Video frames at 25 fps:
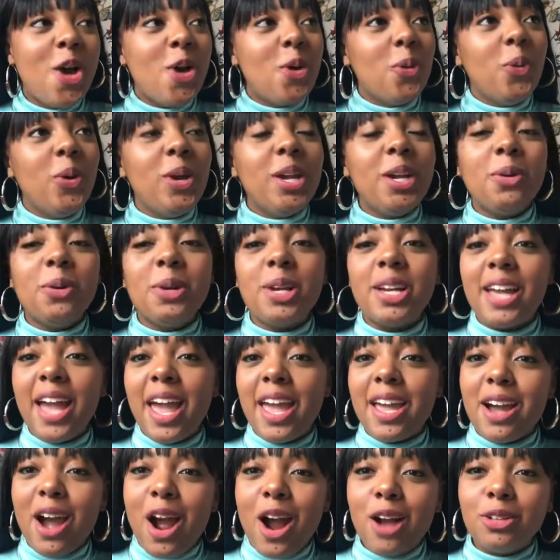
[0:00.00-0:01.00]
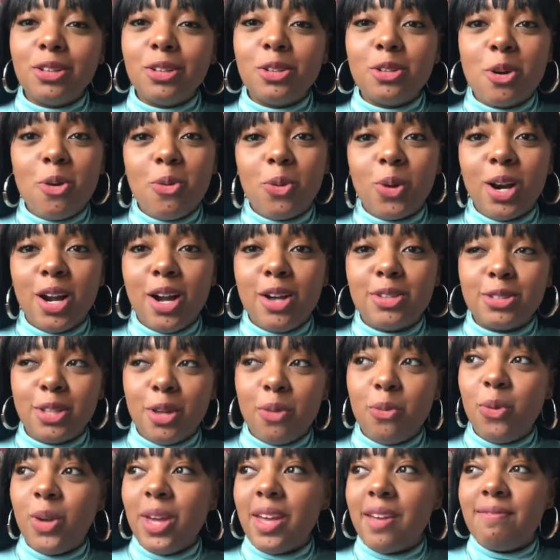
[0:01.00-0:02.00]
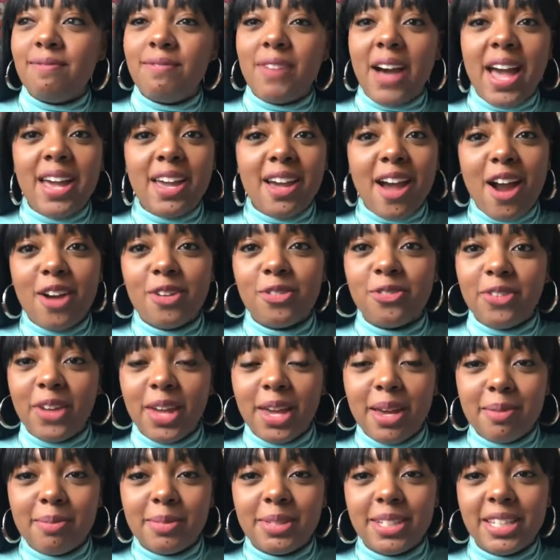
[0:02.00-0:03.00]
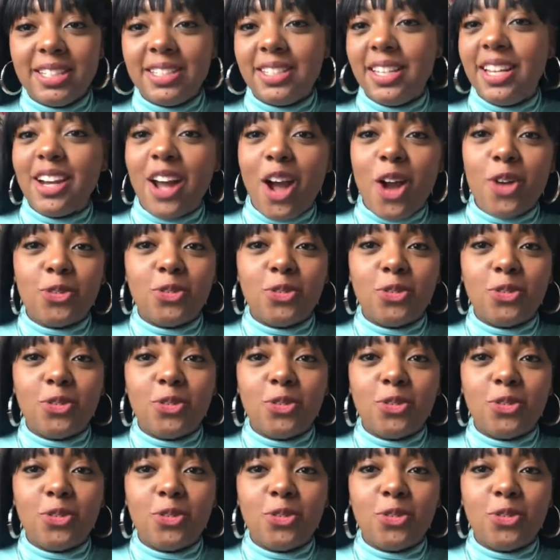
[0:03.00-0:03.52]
We create our little worlds, and we invite our families and our